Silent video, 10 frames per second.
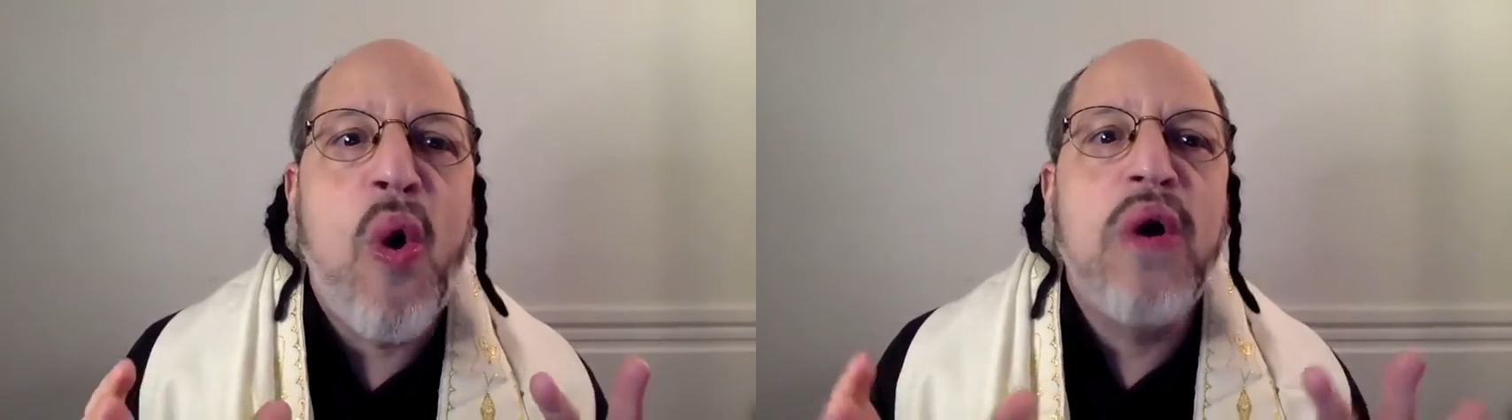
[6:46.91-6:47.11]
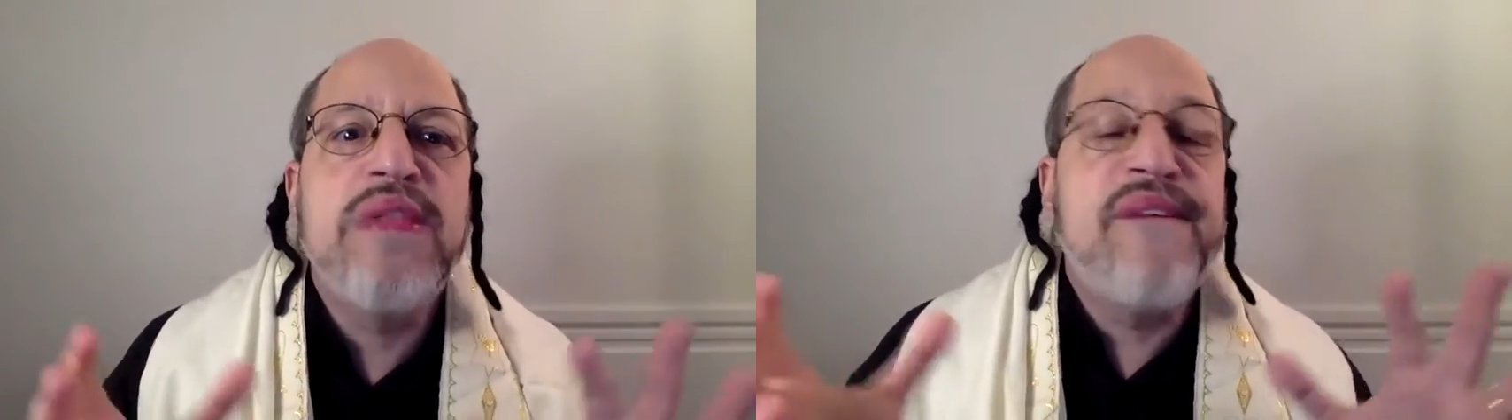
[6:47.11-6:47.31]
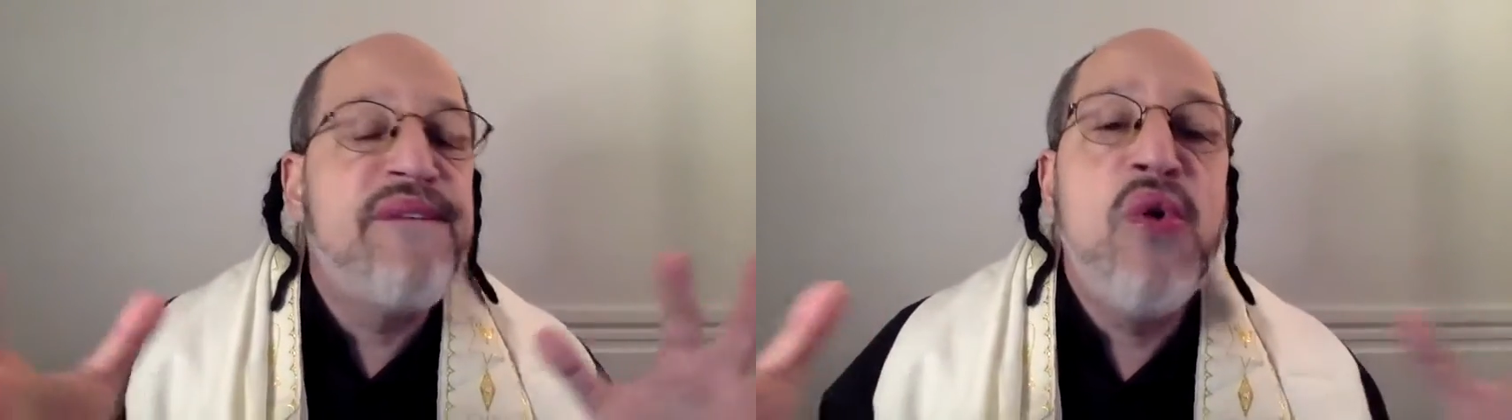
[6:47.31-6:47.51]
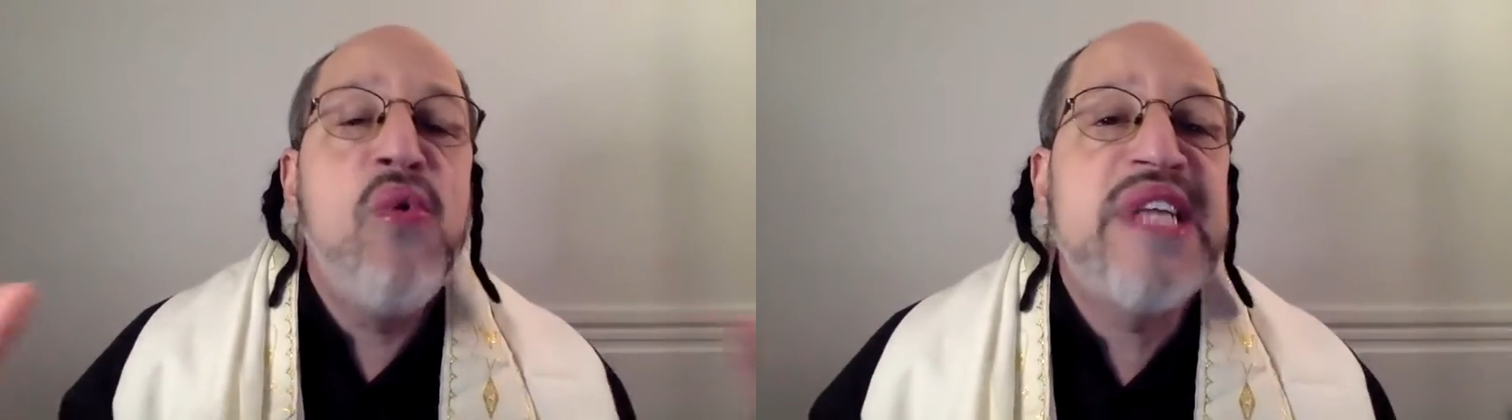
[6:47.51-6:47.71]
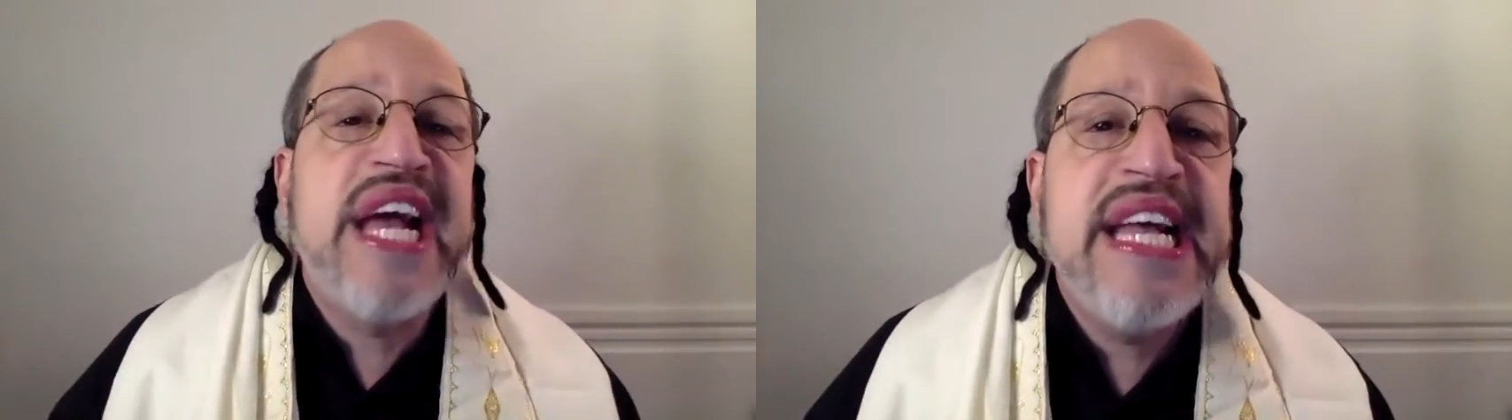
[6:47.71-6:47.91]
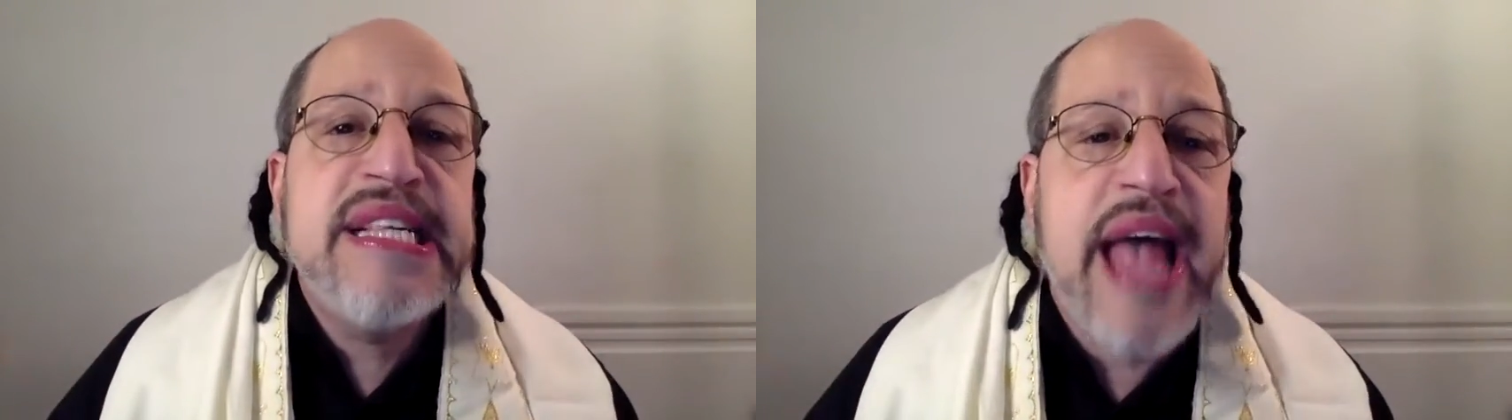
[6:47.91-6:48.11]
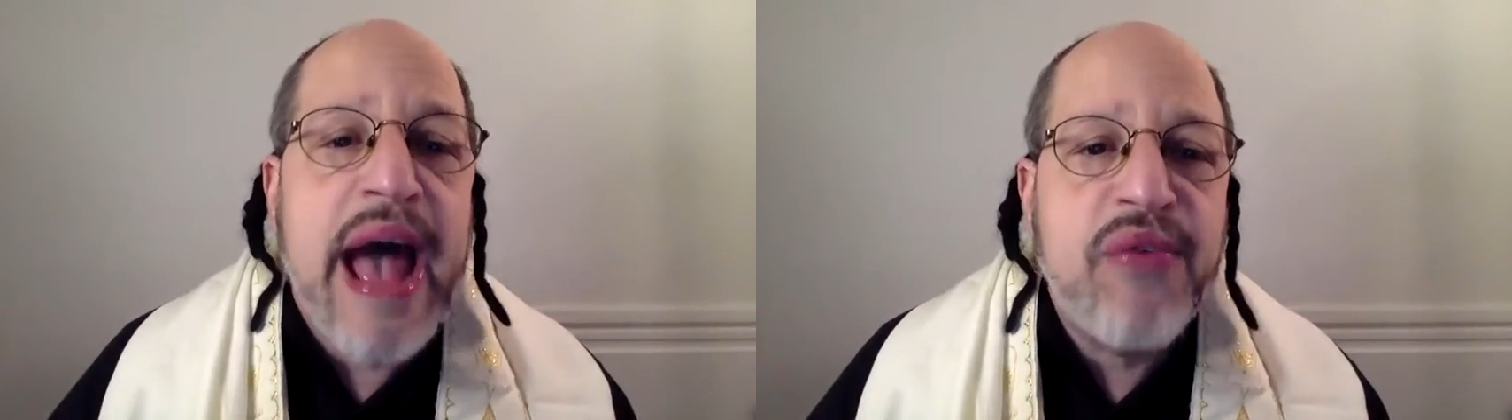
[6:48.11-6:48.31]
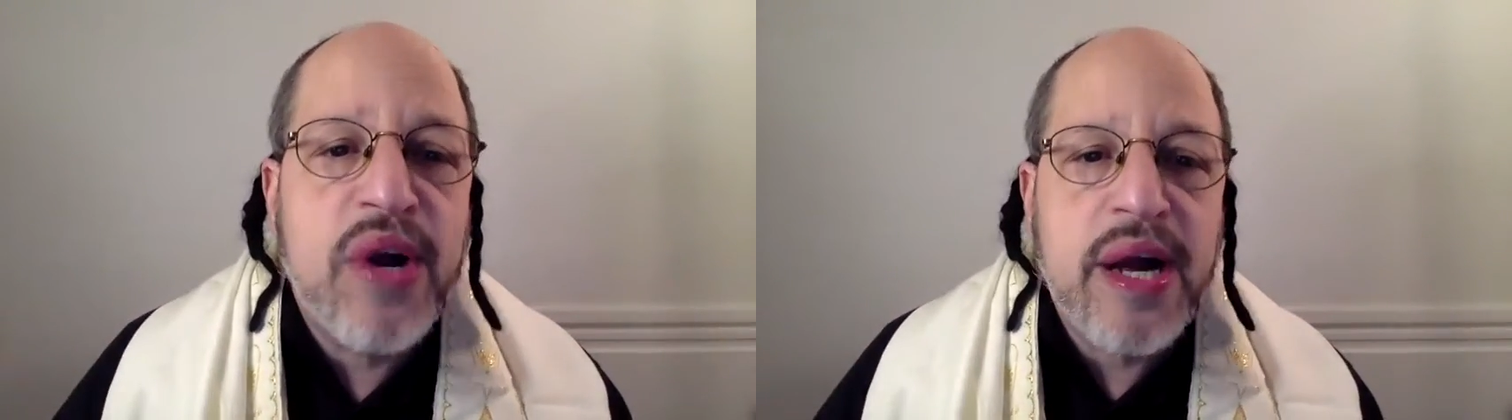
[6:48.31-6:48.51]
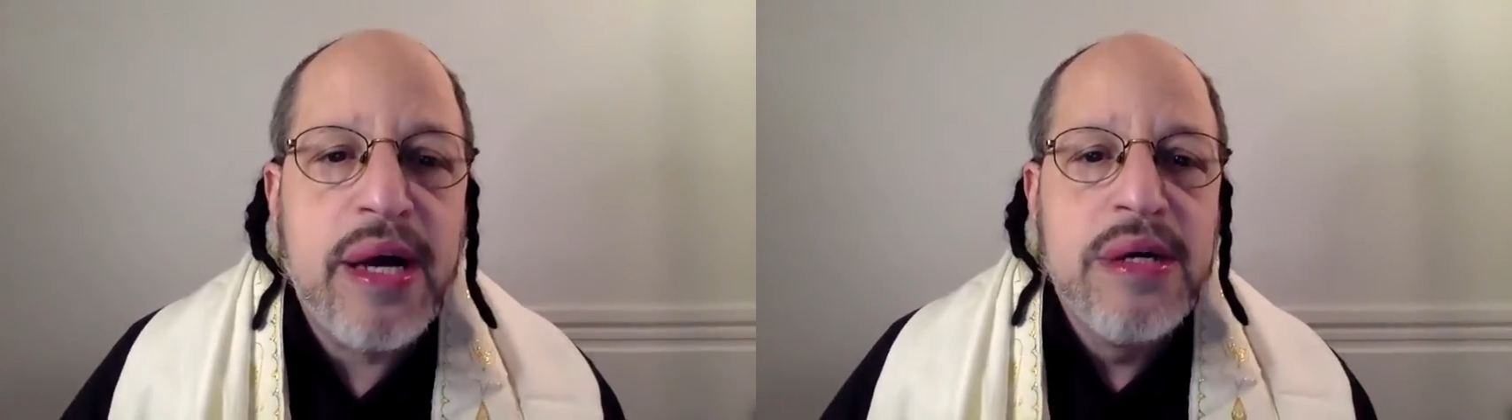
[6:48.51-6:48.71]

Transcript: all the food in East Africa,